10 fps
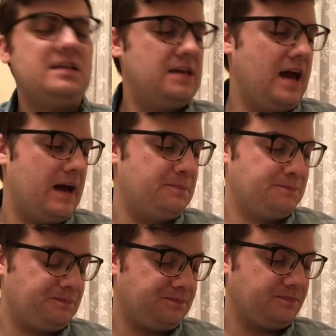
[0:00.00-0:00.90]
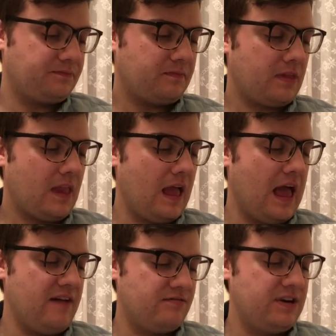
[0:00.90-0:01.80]
yeah,
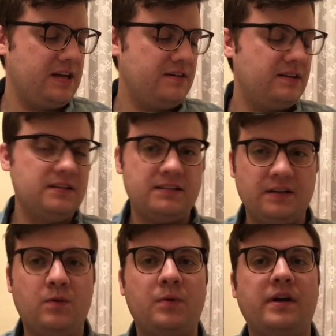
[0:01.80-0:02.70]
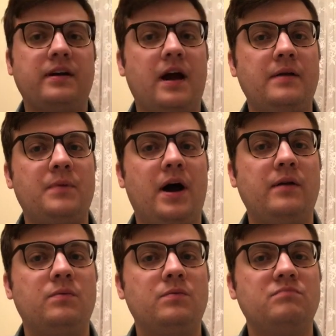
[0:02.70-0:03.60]
every single product I bought